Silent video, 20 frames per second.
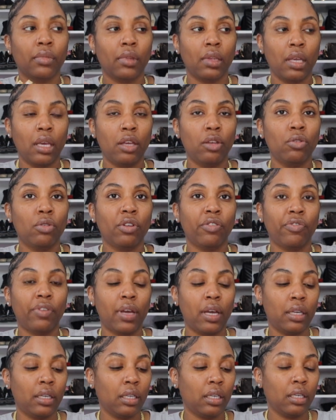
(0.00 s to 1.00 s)
and you can
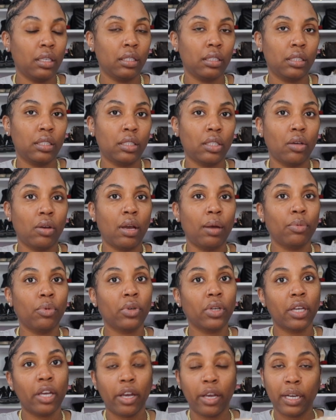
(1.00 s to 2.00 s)
find it. So I'm
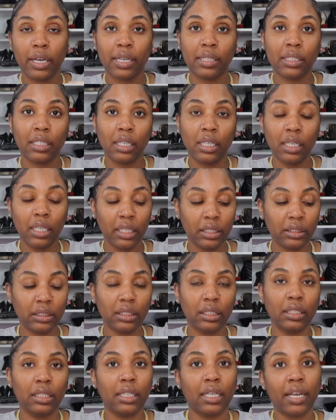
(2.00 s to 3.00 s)
going to carry it as a clutch,
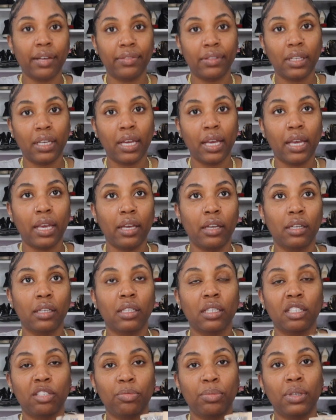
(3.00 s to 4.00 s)
and then after that it'll
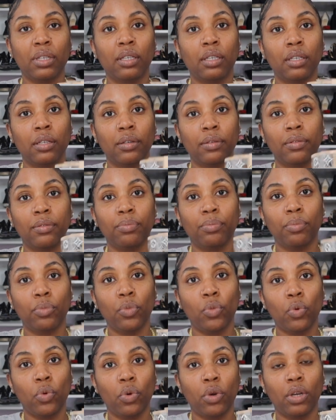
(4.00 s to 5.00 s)
just be
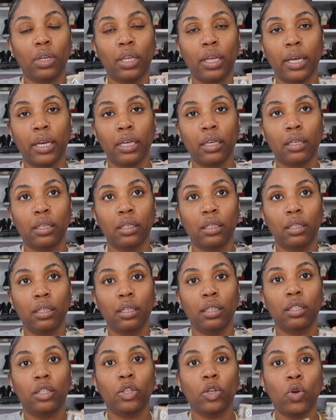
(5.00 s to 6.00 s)
more like
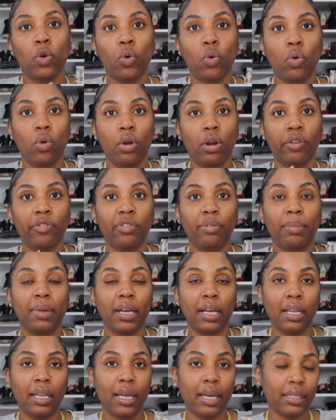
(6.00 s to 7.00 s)
decor for my
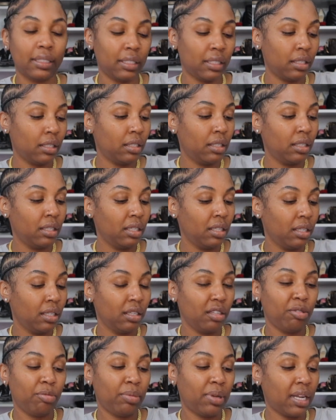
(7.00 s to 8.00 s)
closet.
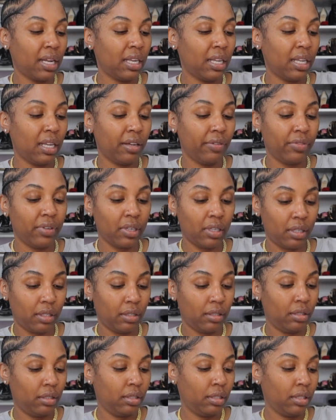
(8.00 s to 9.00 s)
But I love it.
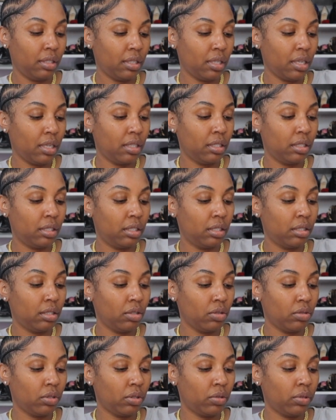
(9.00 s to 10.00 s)
It's
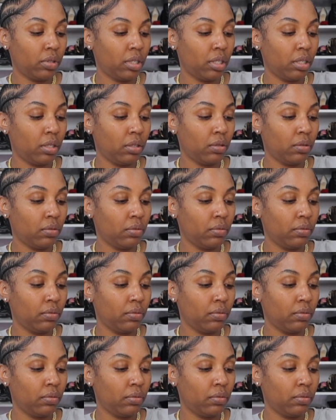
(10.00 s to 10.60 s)
so cute.